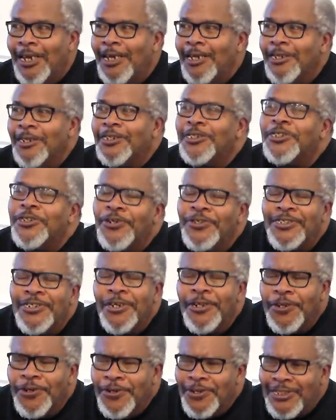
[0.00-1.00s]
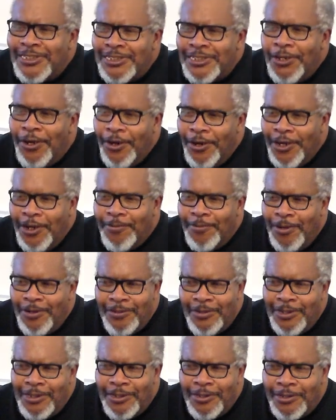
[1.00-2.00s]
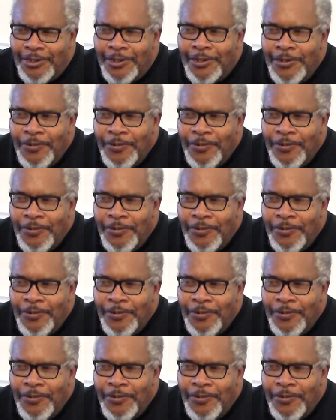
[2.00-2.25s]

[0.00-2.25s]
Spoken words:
and the church clerk is talking about, you know,